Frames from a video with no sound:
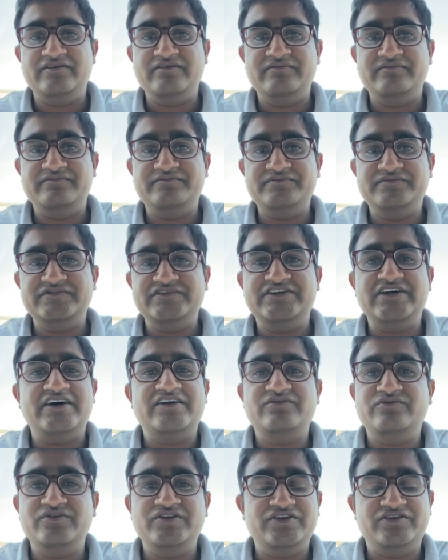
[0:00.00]

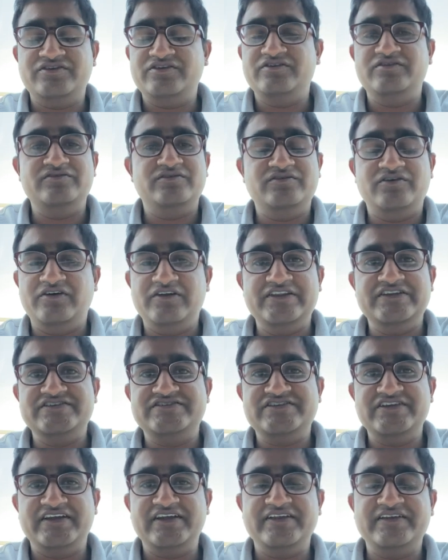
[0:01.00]
done with all
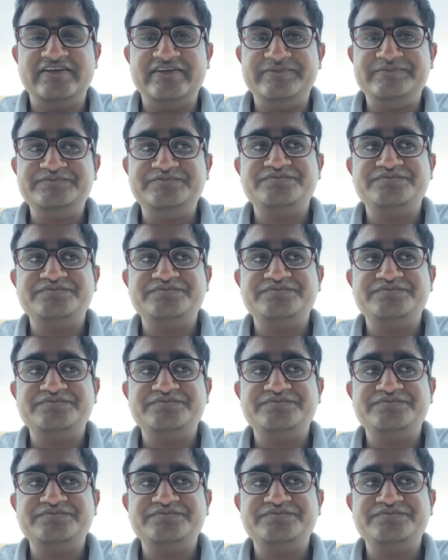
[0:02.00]
these things.